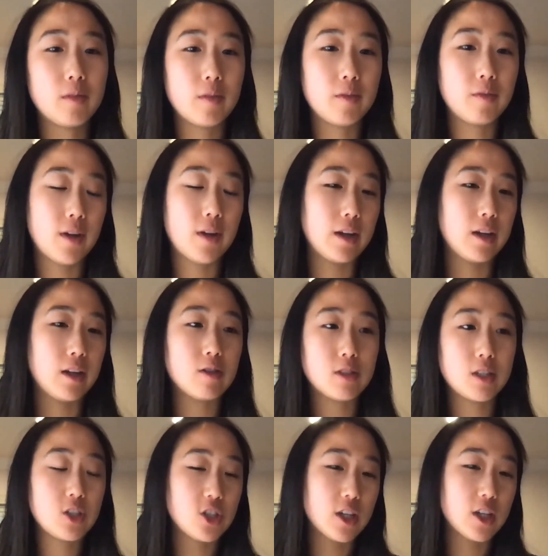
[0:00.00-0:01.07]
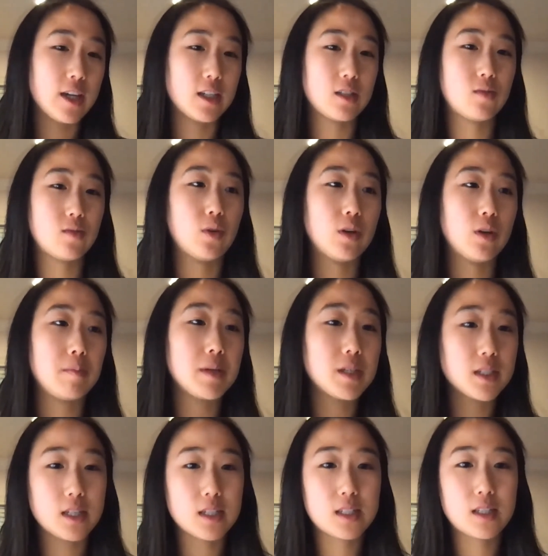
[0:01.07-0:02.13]
using GIS for
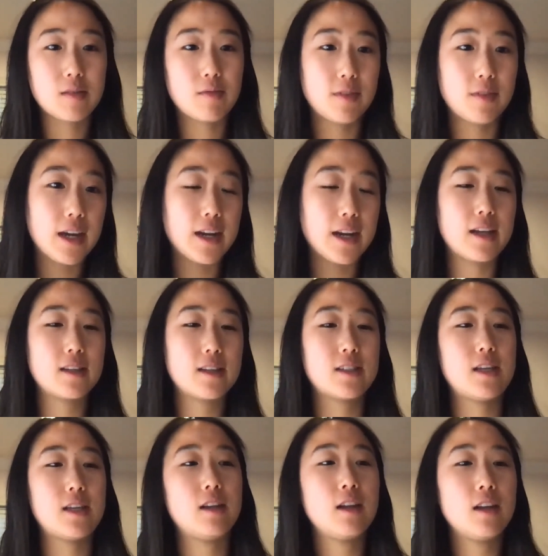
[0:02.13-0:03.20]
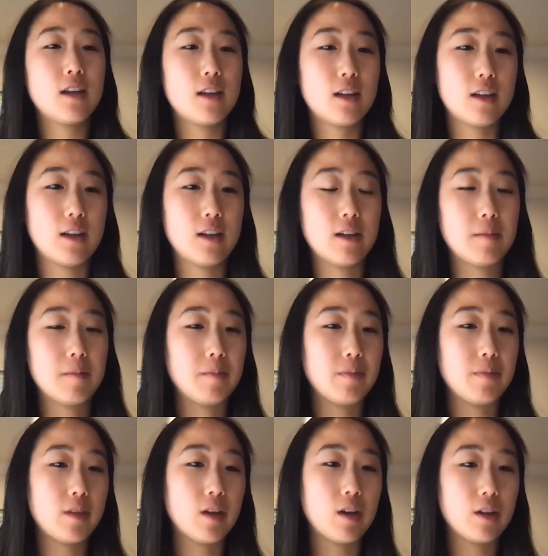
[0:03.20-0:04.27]
business and finance and
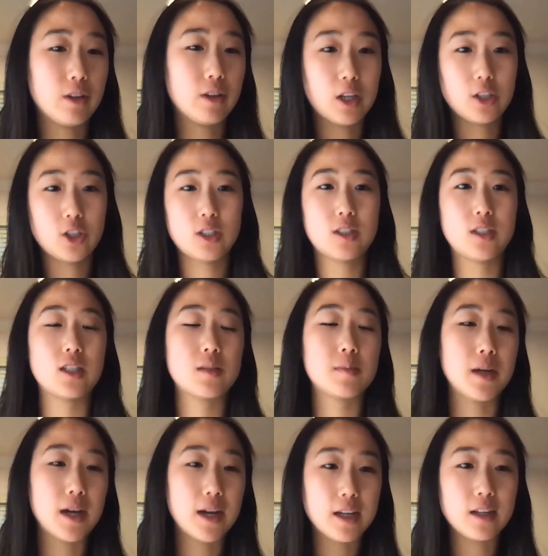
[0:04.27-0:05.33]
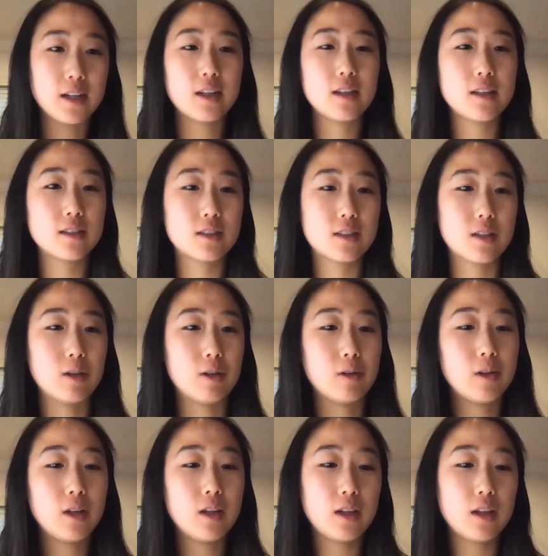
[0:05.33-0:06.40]
all the logistics behind it.
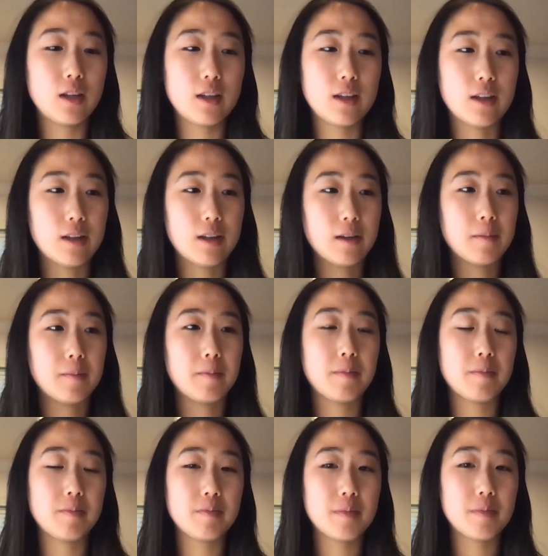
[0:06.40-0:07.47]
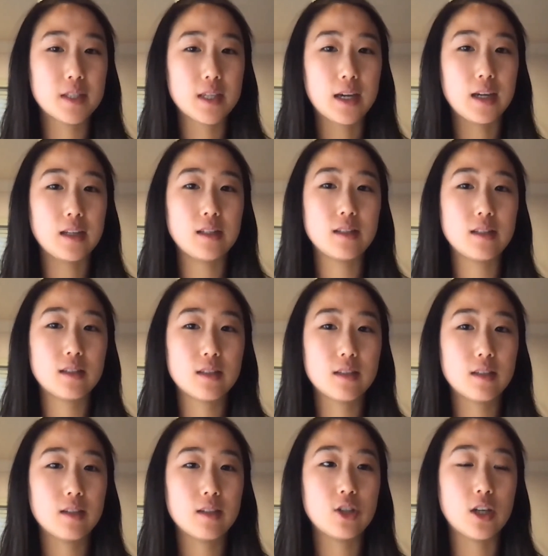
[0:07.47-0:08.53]
So besides
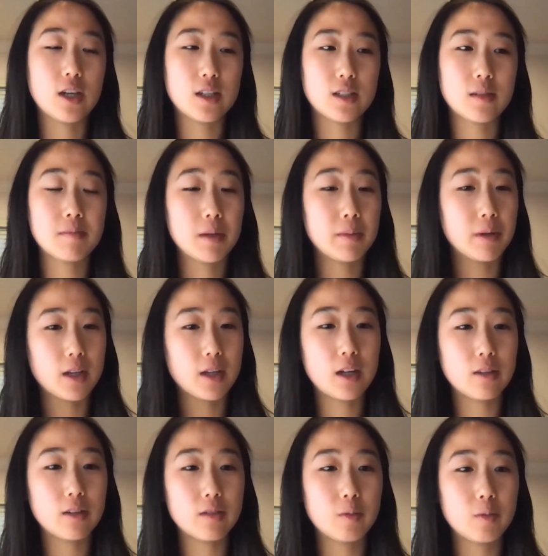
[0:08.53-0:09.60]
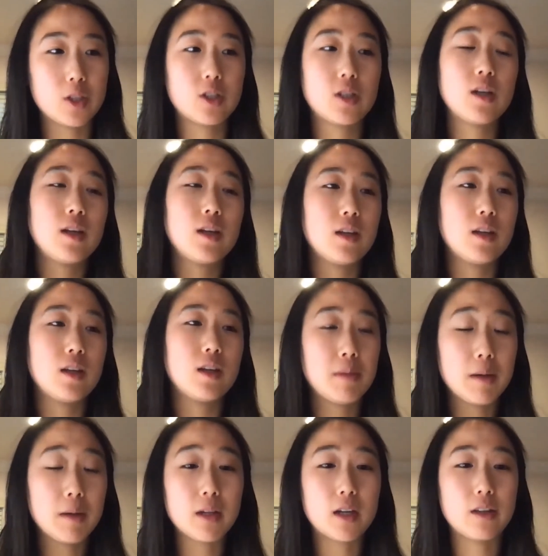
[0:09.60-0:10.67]
GIS and public health, which in
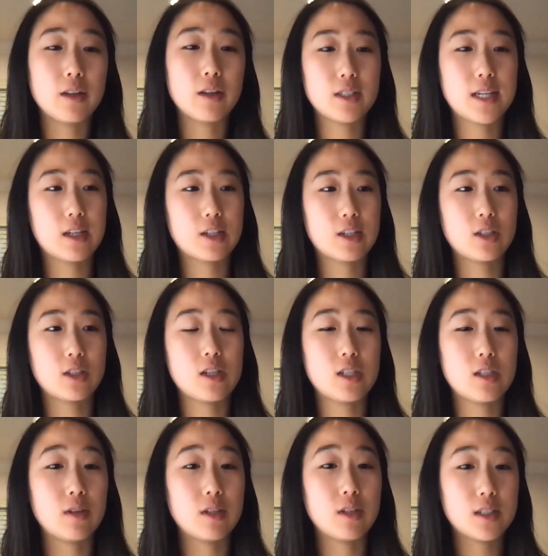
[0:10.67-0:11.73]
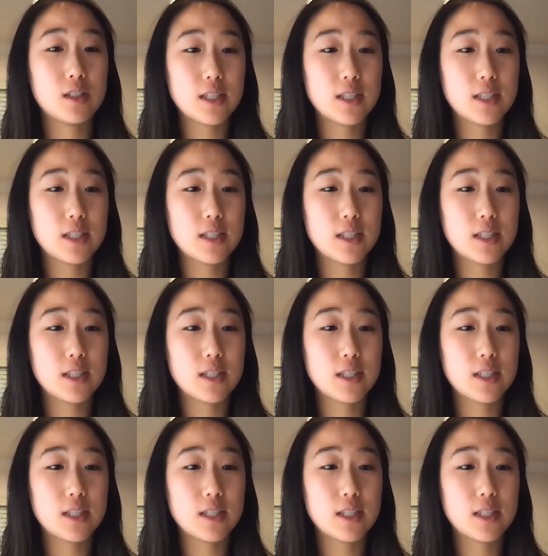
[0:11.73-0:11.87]
public health, there's actually different